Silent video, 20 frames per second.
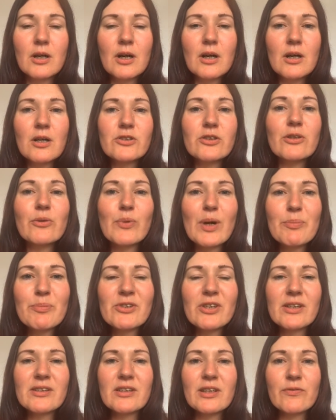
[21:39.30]
So the
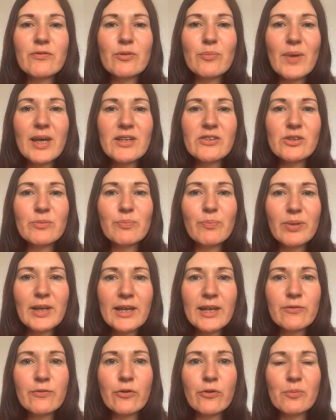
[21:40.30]
website and information
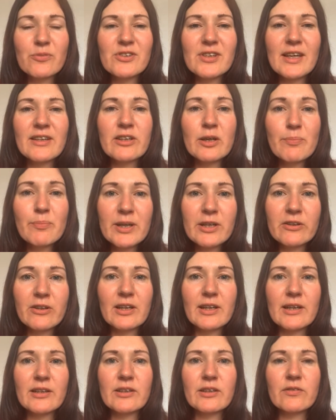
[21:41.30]
platforms set up by the
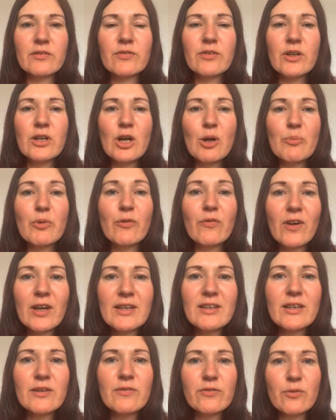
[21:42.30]
collective
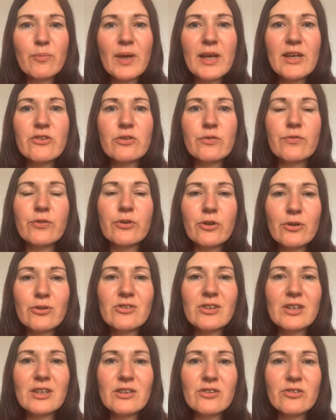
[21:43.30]
provide information for those
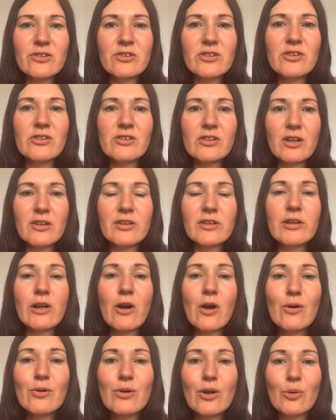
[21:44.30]
interested in starting their
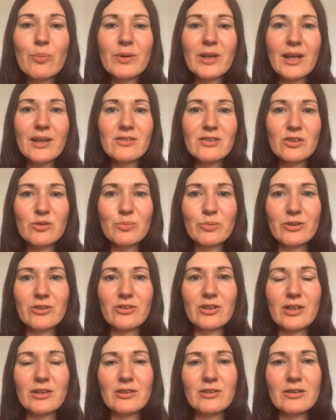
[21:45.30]
own open access
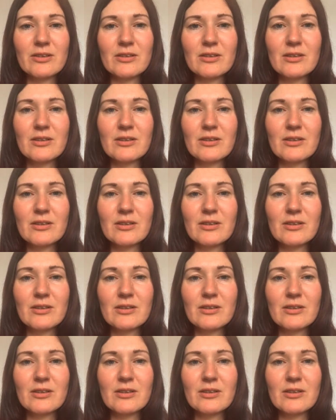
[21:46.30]
projects.